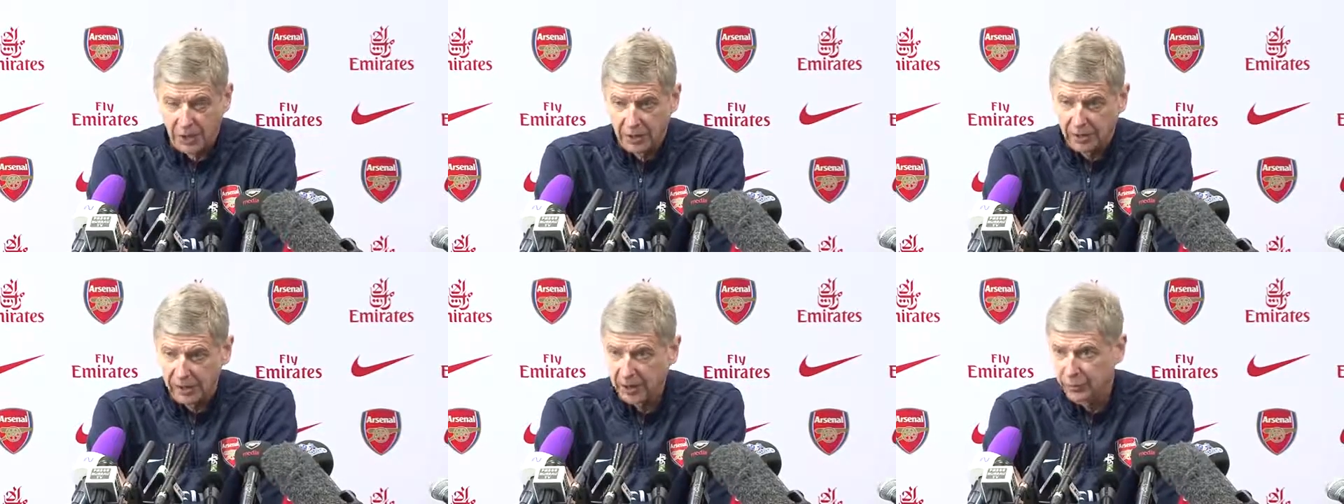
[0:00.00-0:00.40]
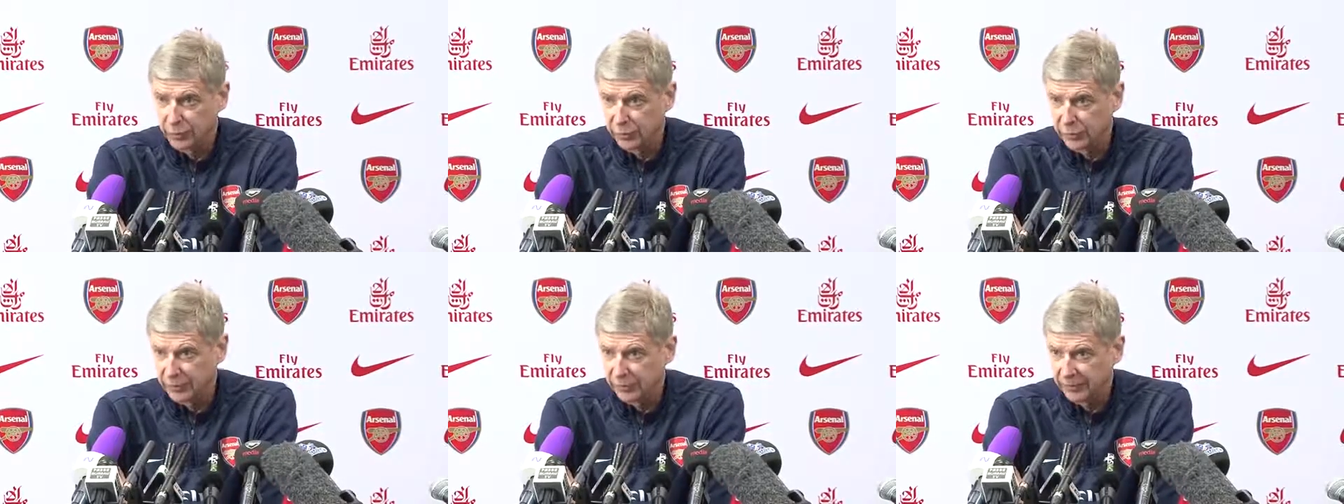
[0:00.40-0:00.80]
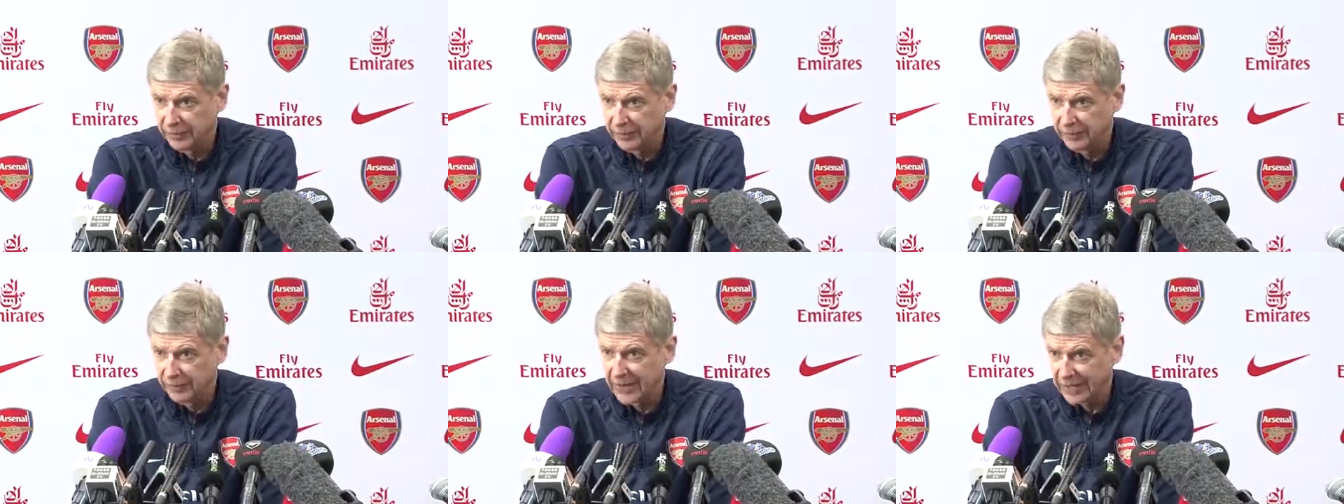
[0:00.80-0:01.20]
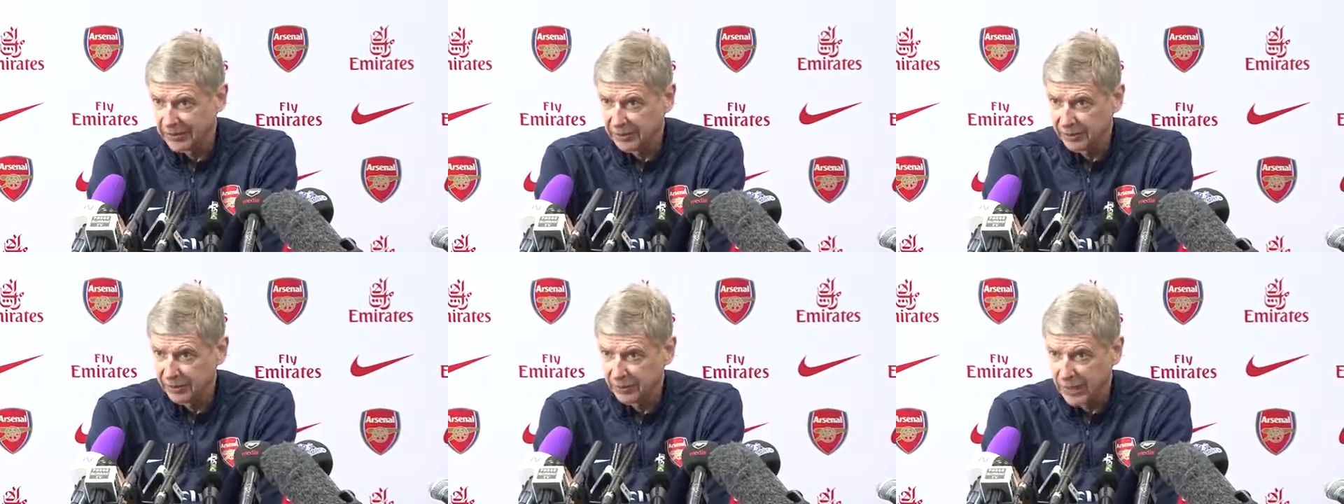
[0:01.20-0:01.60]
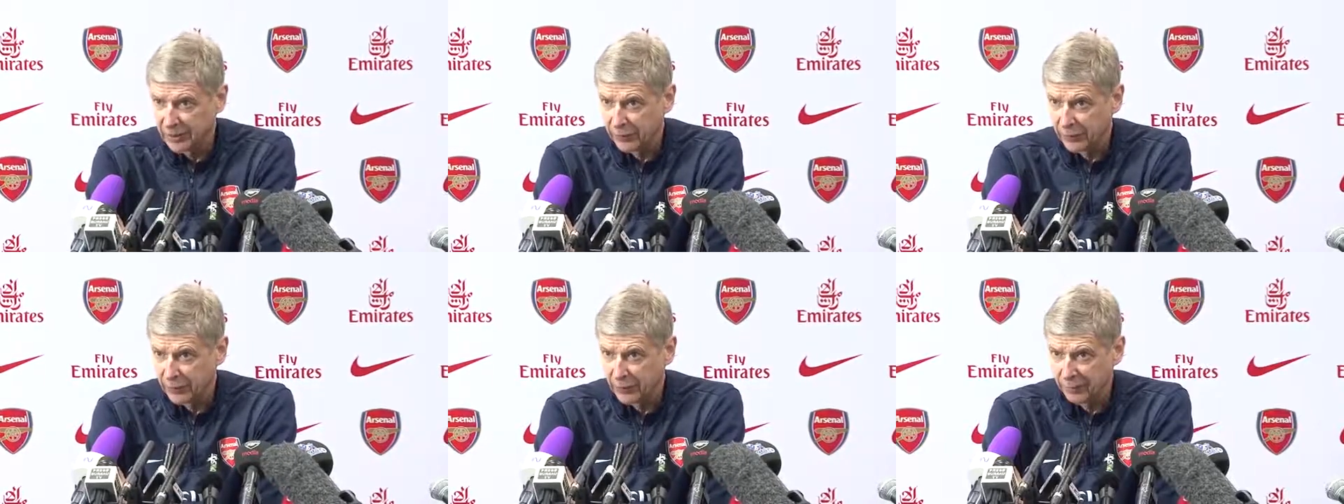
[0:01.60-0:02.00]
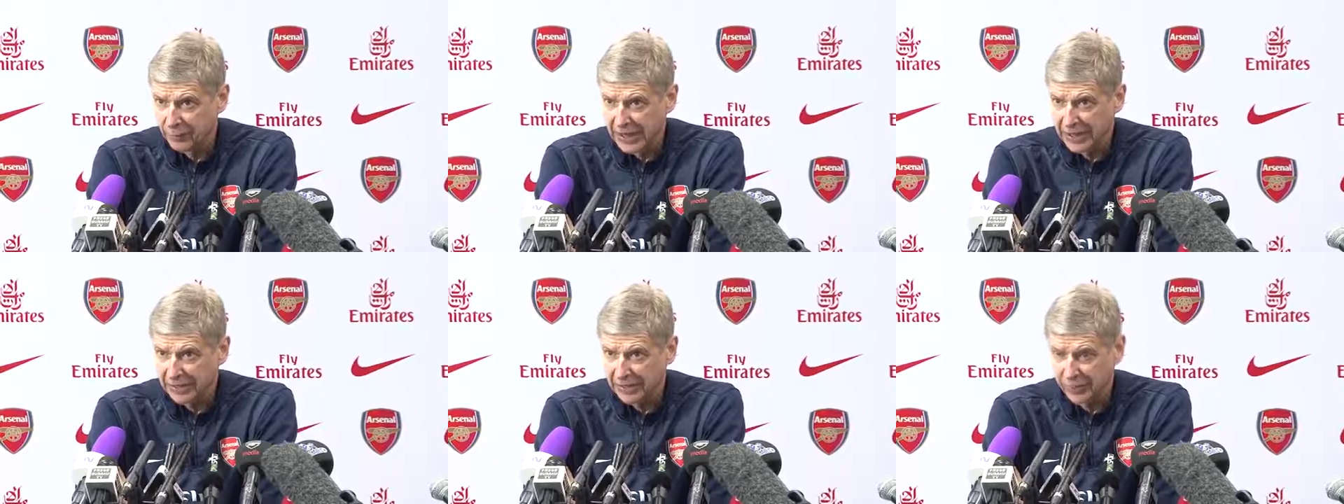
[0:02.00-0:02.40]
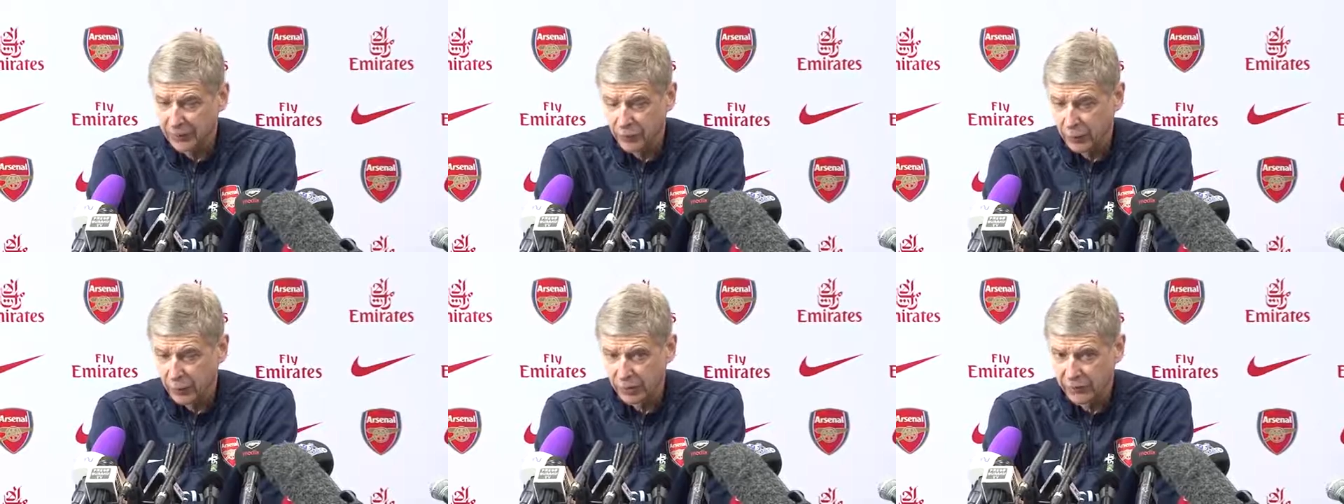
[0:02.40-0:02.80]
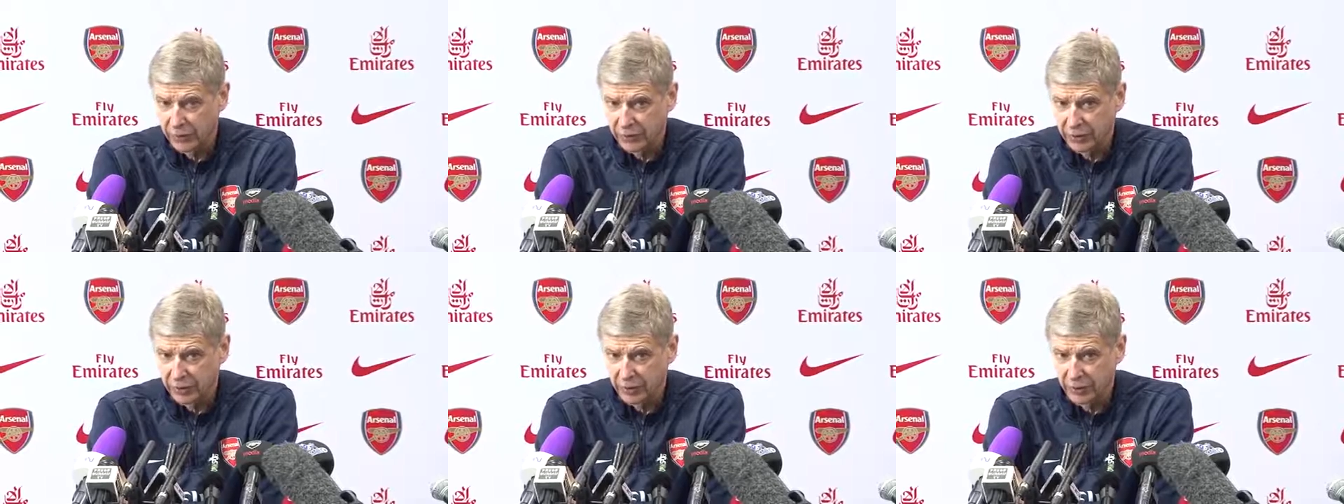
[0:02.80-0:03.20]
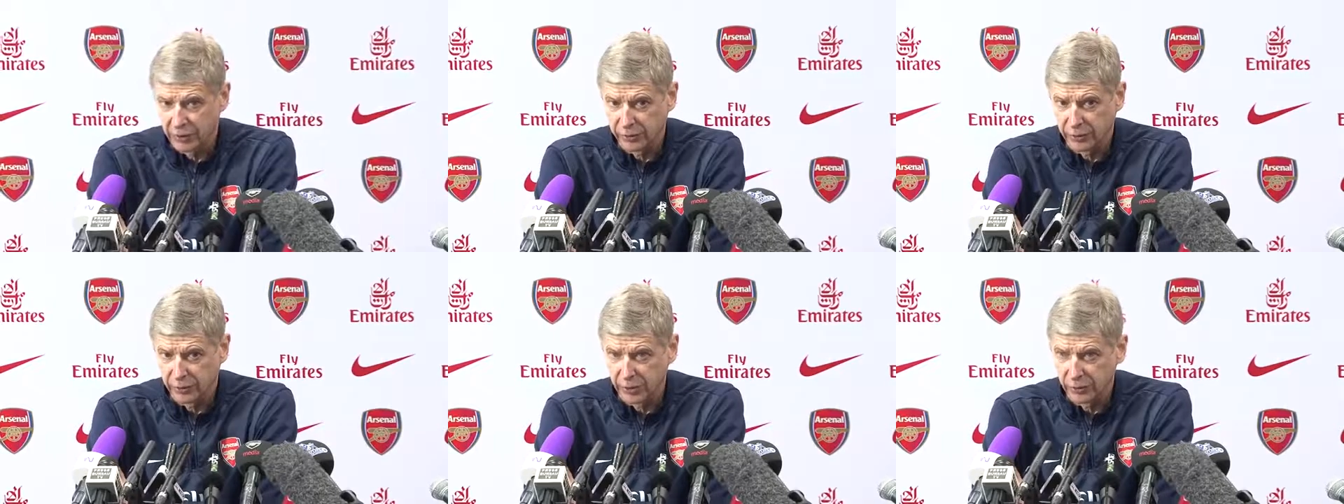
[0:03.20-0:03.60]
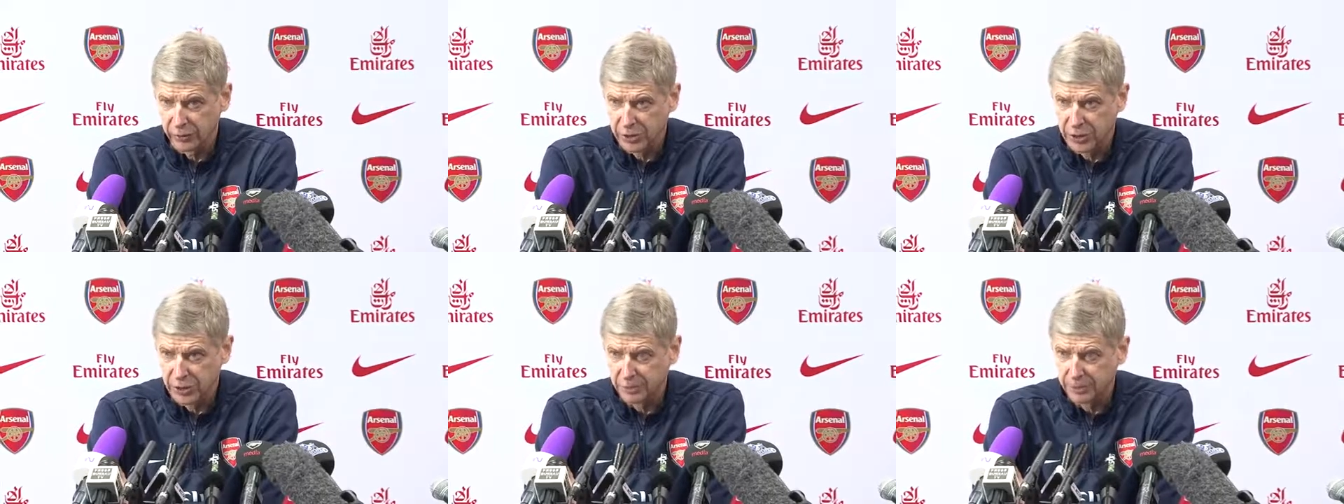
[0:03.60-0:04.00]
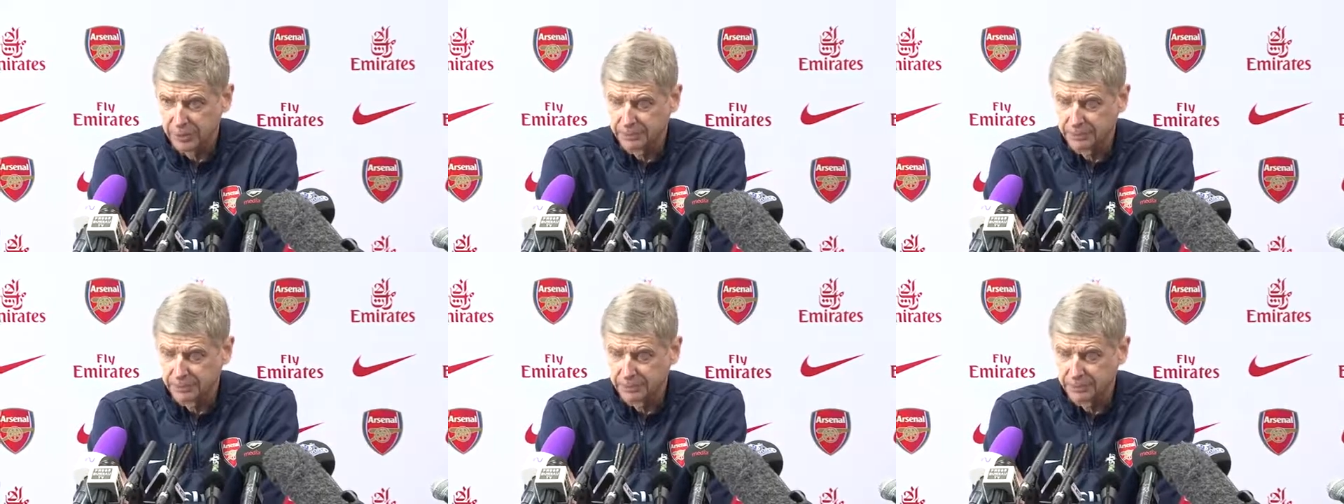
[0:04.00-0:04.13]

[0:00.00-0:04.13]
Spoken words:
can put that in the back of our mind and focus on the Premiership.